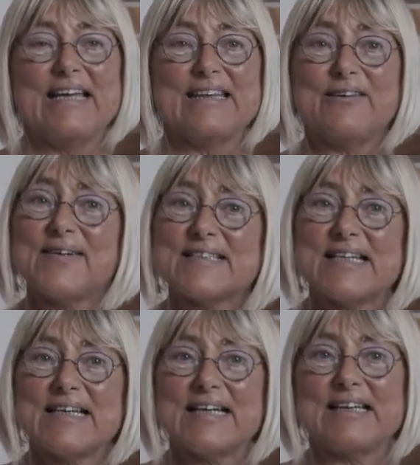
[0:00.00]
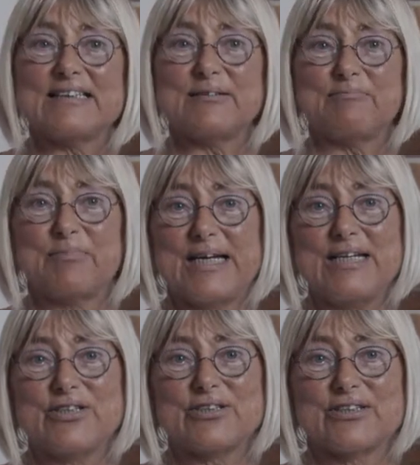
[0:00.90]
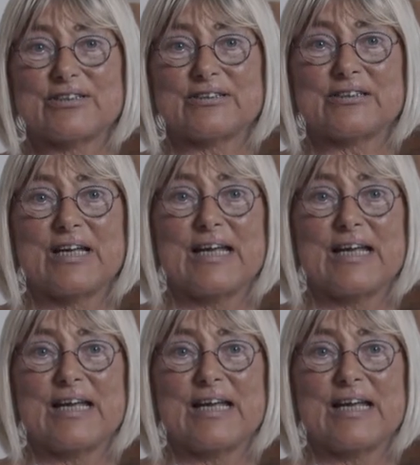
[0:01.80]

there was another patient,